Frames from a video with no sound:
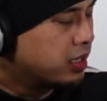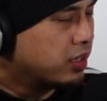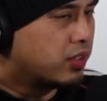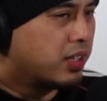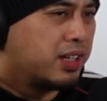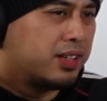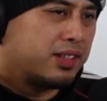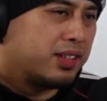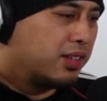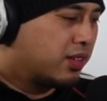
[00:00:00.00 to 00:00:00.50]
It's
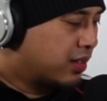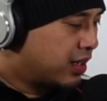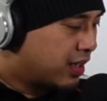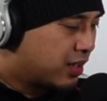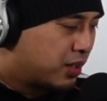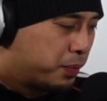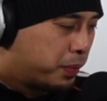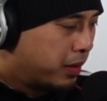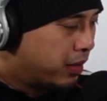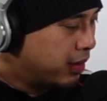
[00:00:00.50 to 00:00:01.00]
just
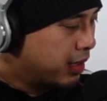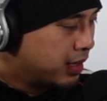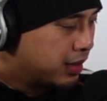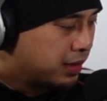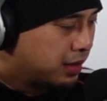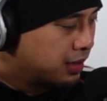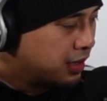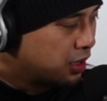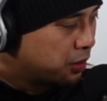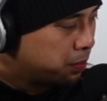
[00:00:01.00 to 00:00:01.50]
experience
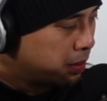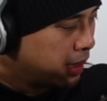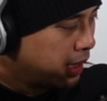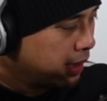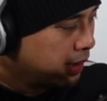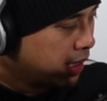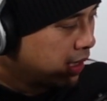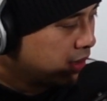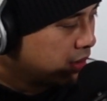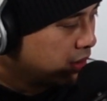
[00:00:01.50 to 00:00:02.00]
and just
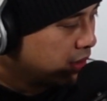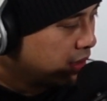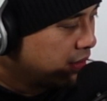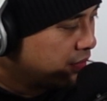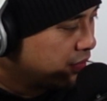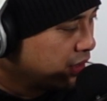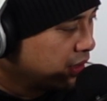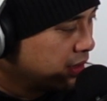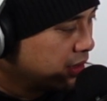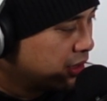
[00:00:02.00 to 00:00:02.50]
playing that
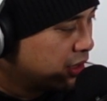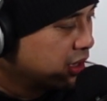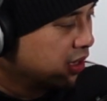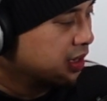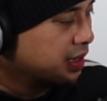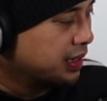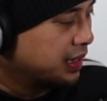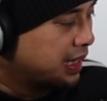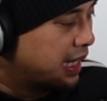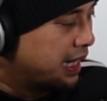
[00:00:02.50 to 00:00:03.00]
stuff. You'll learn
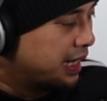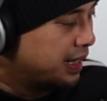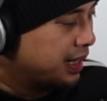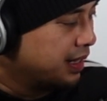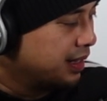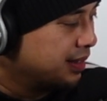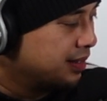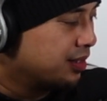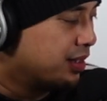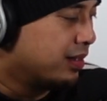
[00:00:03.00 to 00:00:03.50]
to like
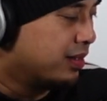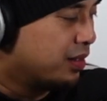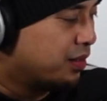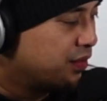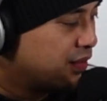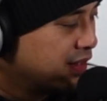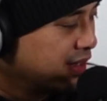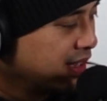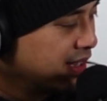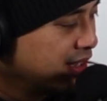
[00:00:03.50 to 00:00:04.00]
it. No,
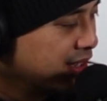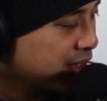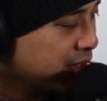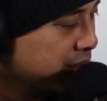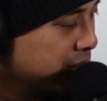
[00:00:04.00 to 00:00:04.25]
hopefully you do.